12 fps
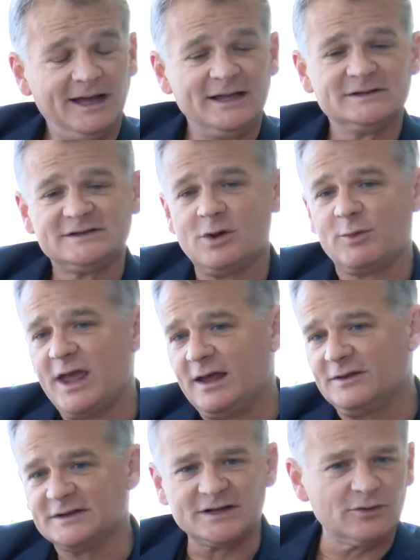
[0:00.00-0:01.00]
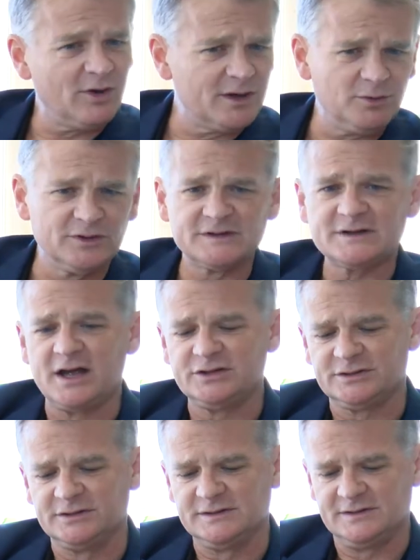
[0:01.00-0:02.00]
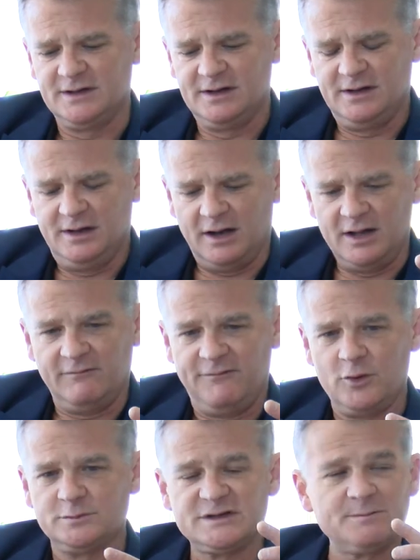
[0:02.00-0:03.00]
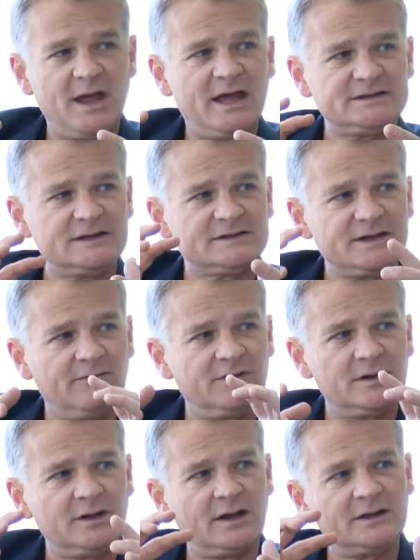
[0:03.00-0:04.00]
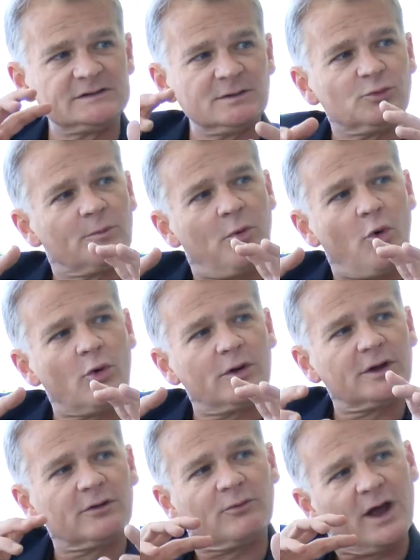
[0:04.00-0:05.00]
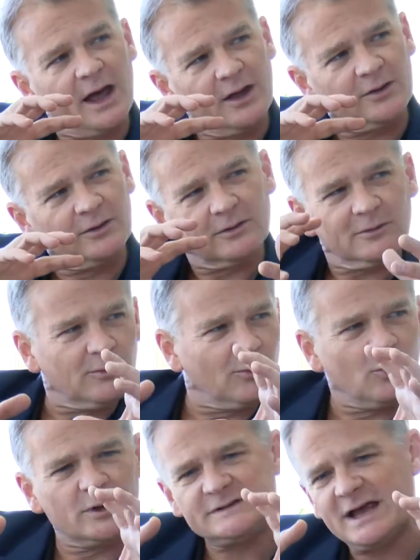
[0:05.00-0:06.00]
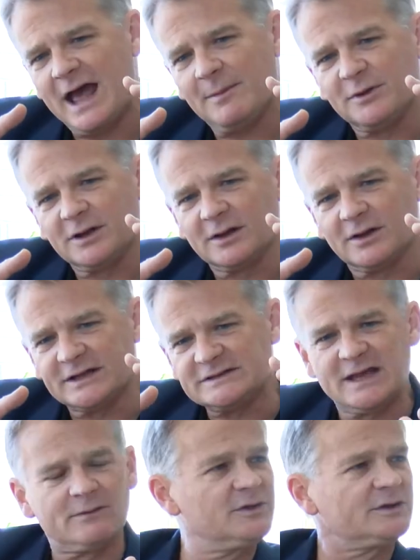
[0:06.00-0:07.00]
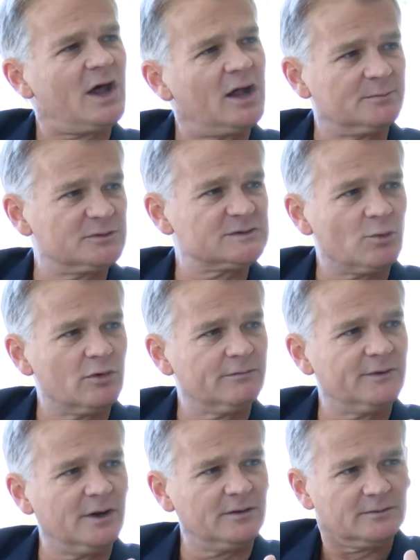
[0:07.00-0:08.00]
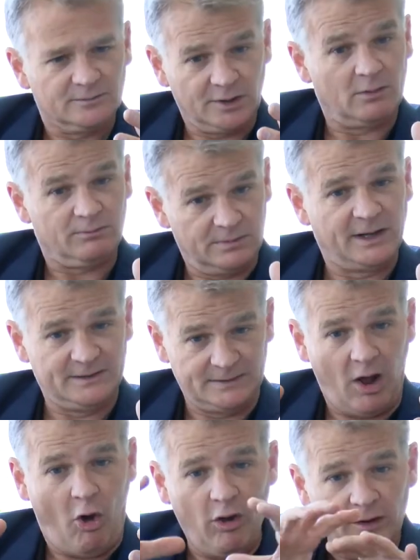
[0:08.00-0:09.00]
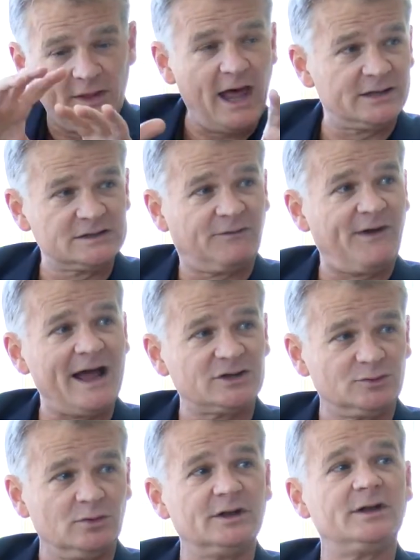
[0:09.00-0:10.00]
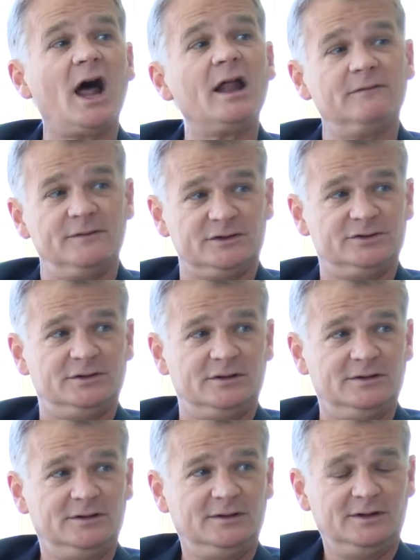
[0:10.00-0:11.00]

And so we had these incredible discussions, and that forms the basis of it. And then I did some reporting around what's happening, like say with autonomous warfare. You know, and all of that is factual and nonfiction.